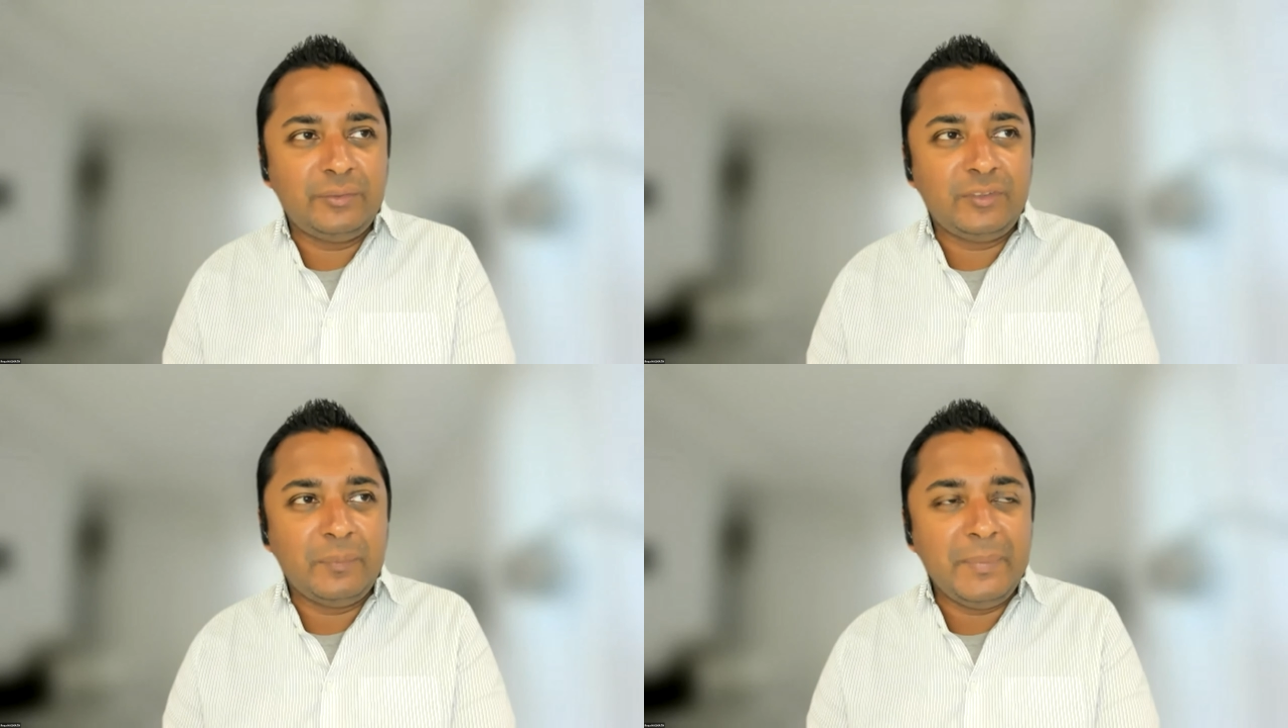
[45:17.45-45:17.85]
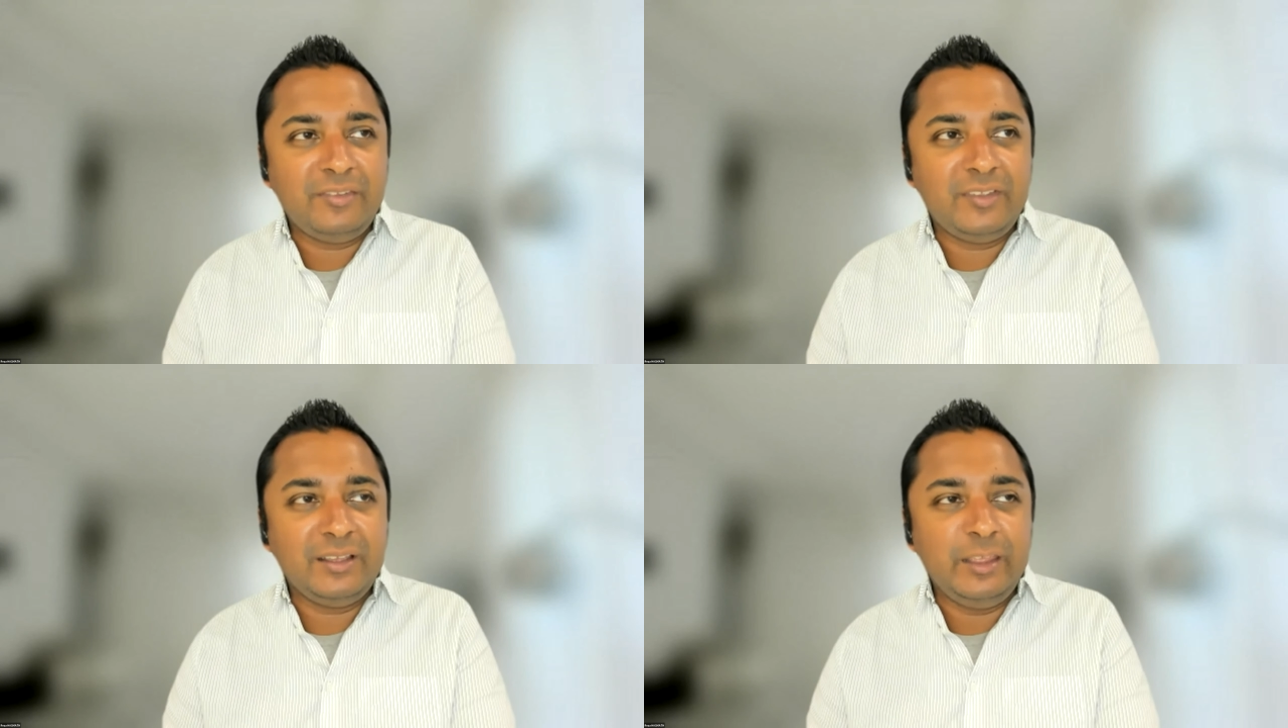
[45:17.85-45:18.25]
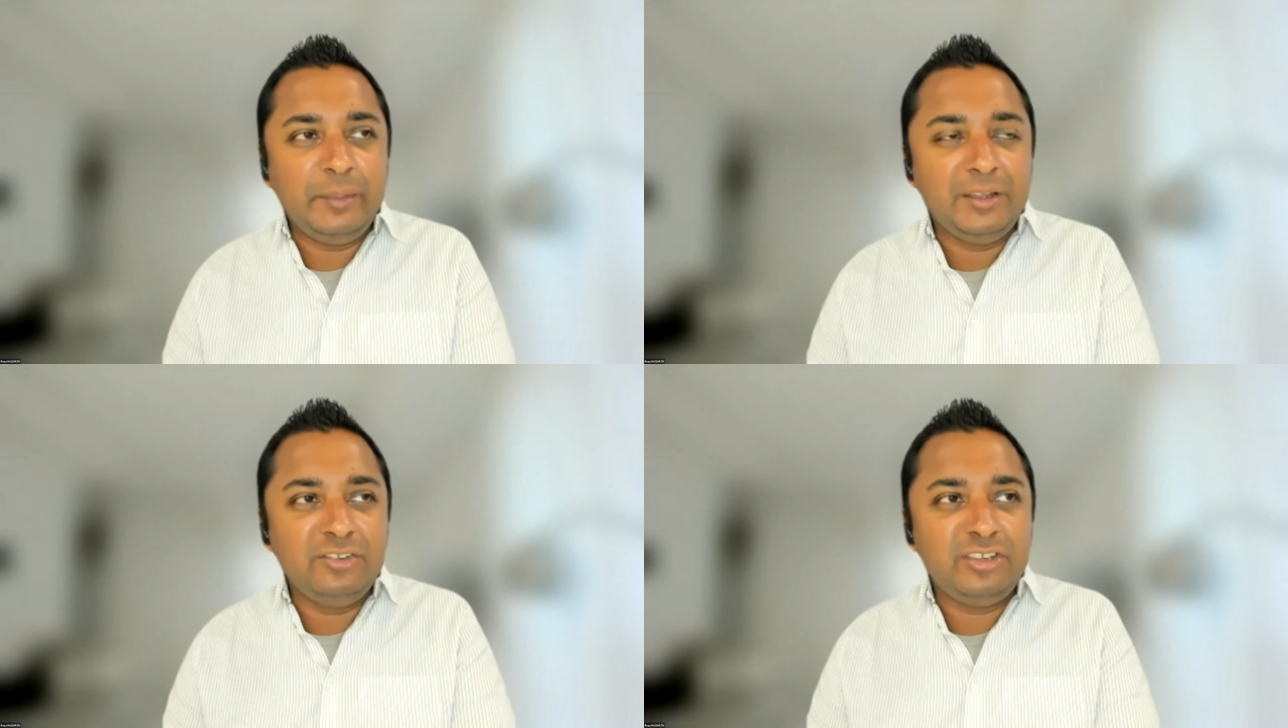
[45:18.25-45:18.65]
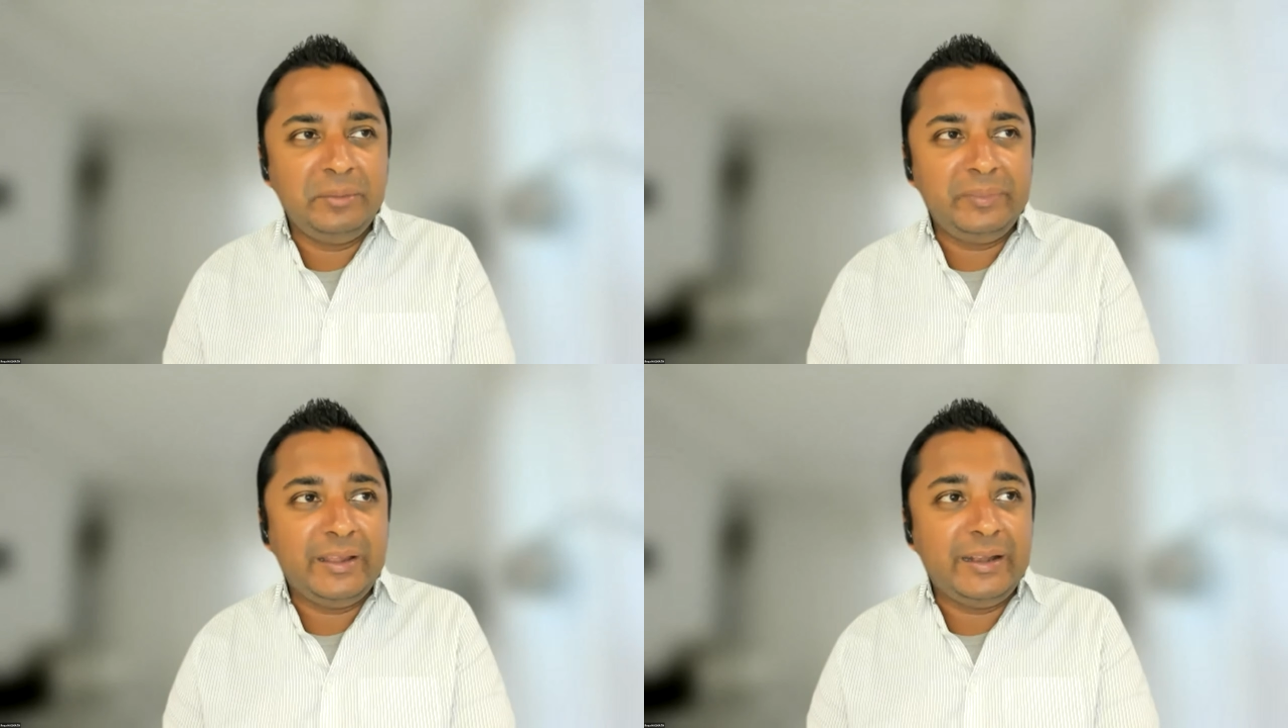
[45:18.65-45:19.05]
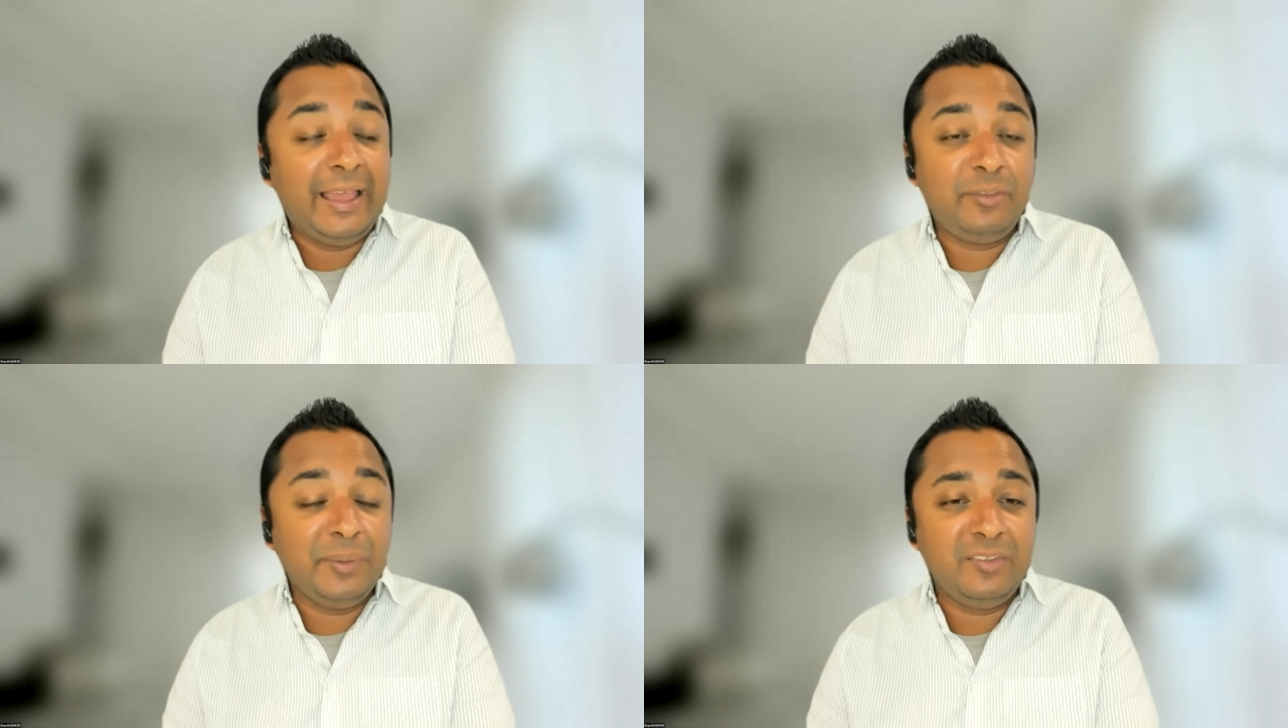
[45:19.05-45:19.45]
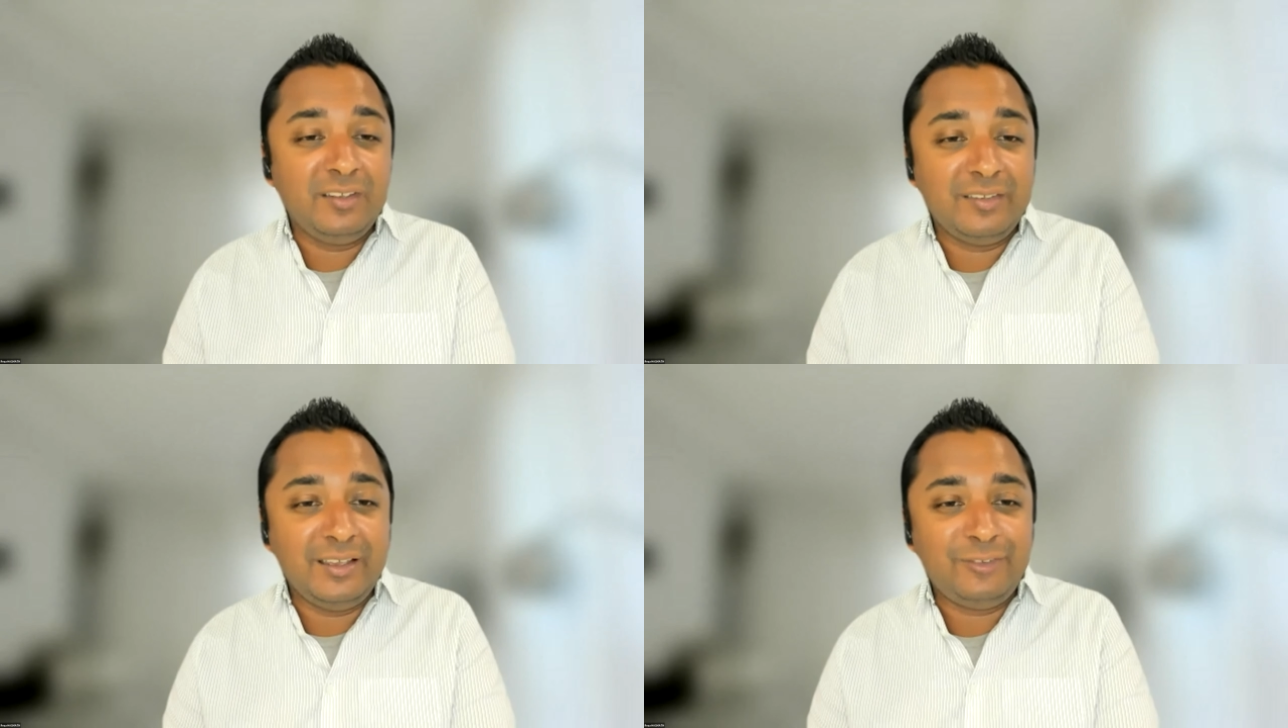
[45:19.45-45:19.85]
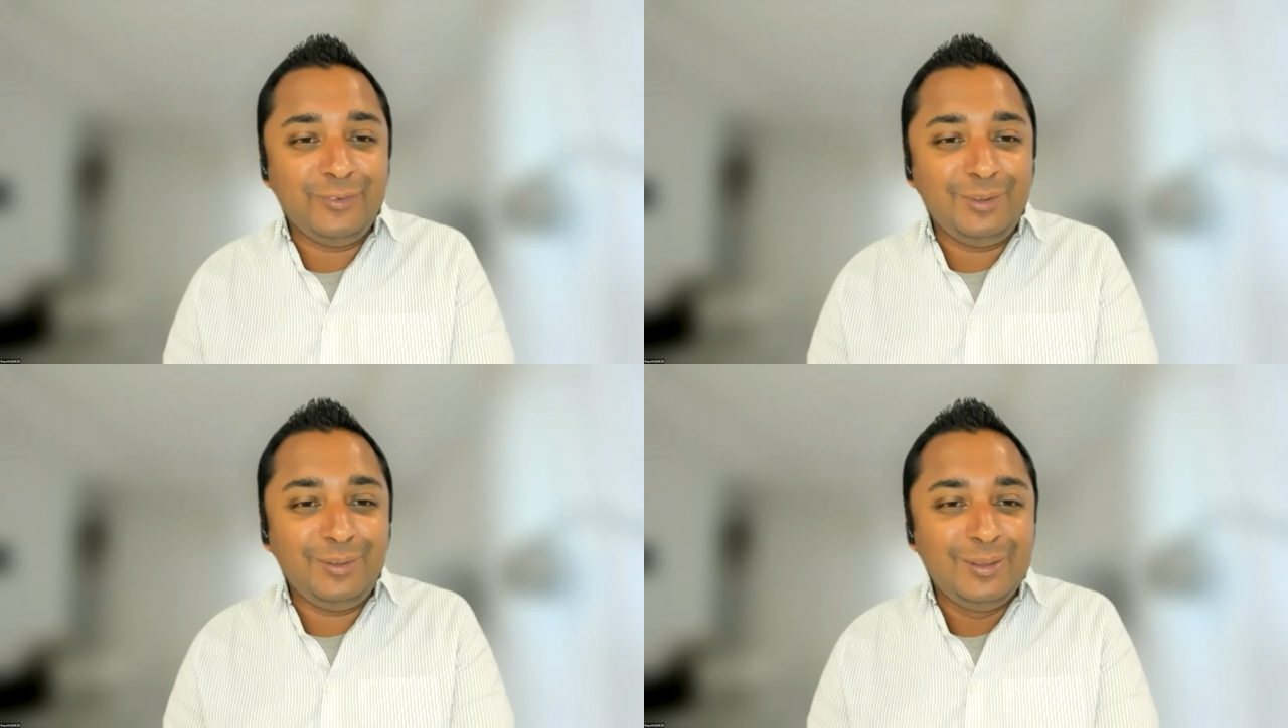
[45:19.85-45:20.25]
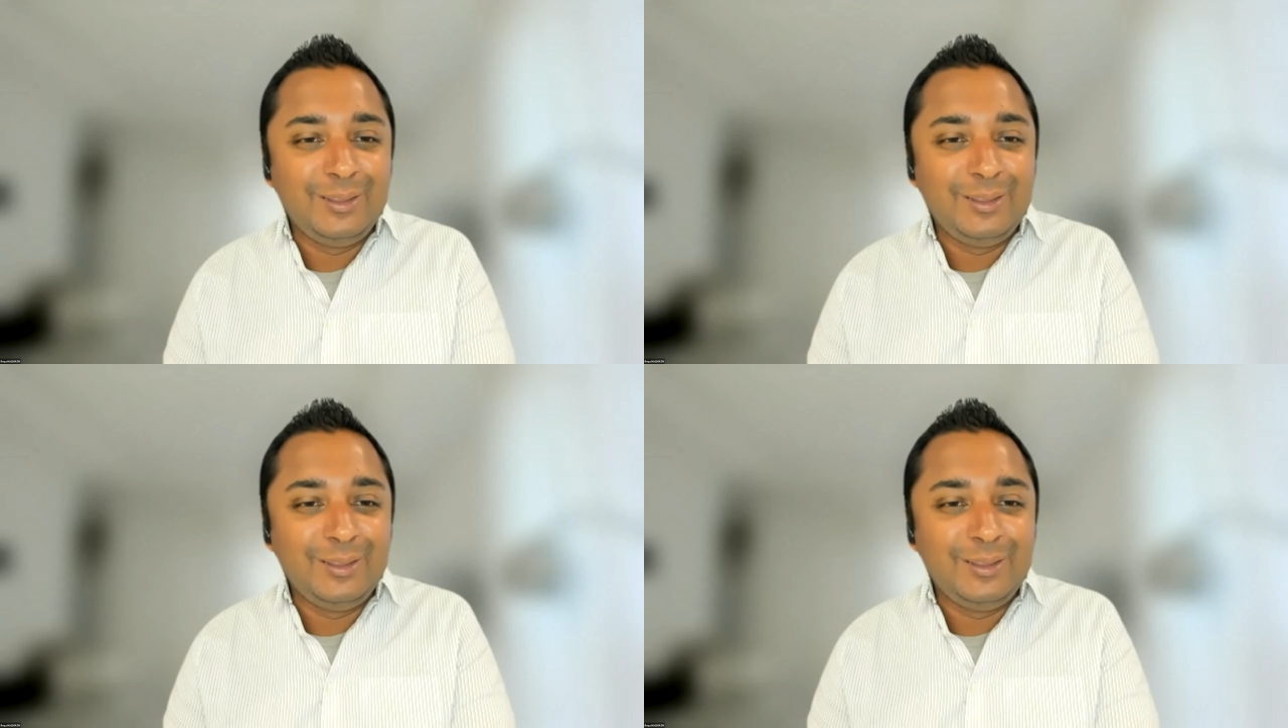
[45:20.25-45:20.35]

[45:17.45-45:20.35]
domestic naming and shaming that has been successful